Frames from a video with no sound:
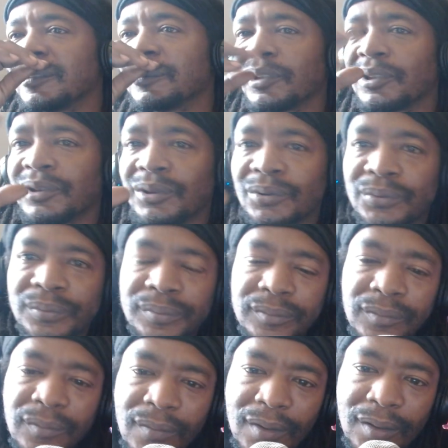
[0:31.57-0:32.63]
Um, y'all know
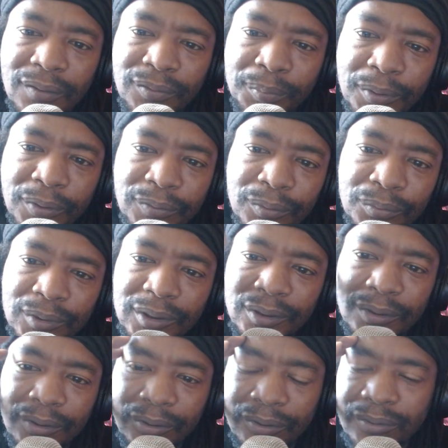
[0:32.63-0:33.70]
Perfect Weed
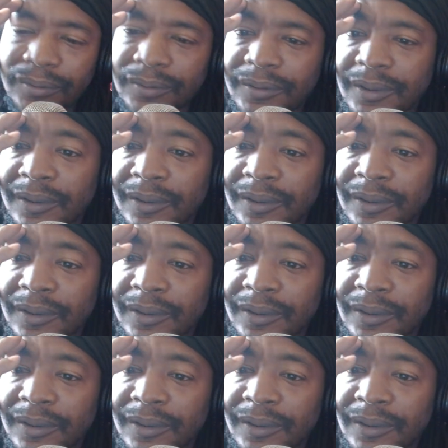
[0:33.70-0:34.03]
song.